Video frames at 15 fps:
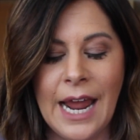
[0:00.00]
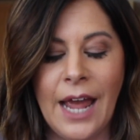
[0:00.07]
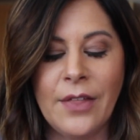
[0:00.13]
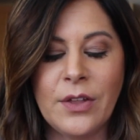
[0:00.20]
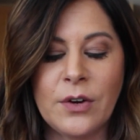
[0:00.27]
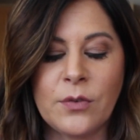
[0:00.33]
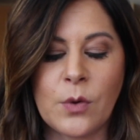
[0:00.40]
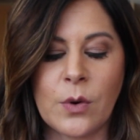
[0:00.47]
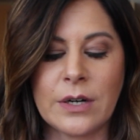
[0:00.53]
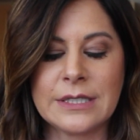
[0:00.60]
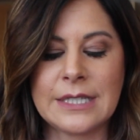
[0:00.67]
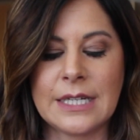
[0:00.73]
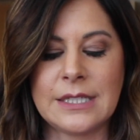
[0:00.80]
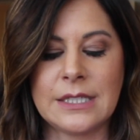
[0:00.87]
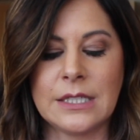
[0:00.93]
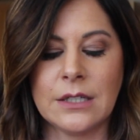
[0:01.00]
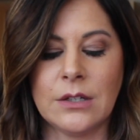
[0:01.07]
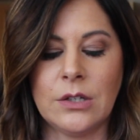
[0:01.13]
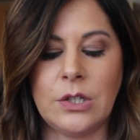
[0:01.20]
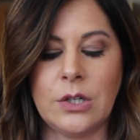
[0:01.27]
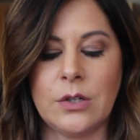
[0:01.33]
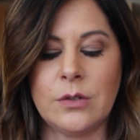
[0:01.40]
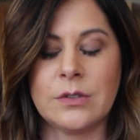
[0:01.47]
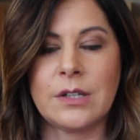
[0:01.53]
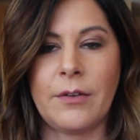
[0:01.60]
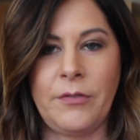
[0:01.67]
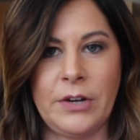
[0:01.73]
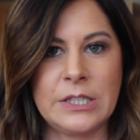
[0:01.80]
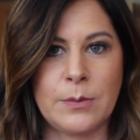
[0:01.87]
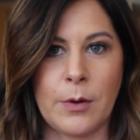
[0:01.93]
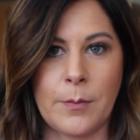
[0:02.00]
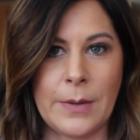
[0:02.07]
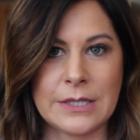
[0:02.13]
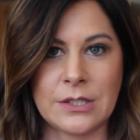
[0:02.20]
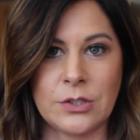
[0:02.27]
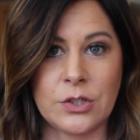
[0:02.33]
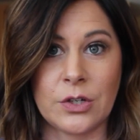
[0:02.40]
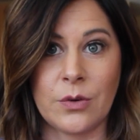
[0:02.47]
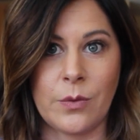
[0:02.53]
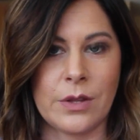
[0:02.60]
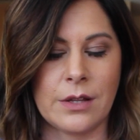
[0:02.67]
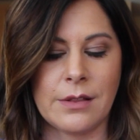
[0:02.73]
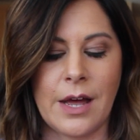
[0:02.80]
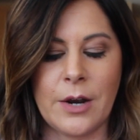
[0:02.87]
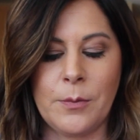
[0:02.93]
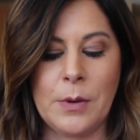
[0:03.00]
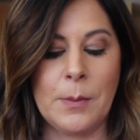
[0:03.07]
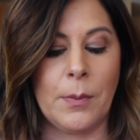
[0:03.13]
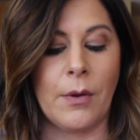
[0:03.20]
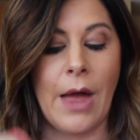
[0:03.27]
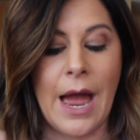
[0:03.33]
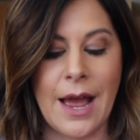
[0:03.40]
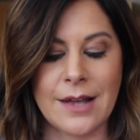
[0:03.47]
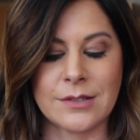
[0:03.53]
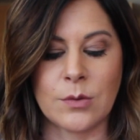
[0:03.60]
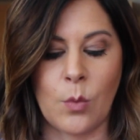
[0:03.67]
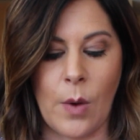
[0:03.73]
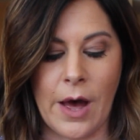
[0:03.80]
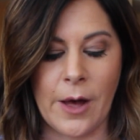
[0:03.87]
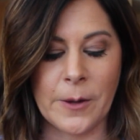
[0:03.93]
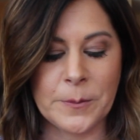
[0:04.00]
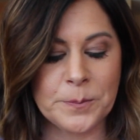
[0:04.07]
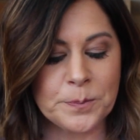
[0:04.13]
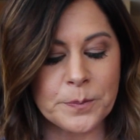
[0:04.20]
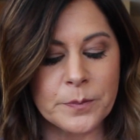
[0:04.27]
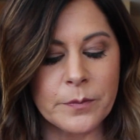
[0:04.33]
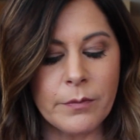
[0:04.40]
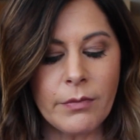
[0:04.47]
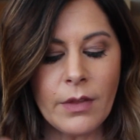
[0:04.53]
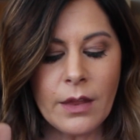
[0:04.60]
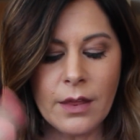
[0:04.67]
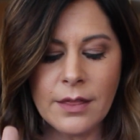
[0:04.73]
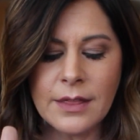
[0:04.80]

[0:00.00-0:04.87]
and then of course I still use Facebook Messenger with a lot of people as well.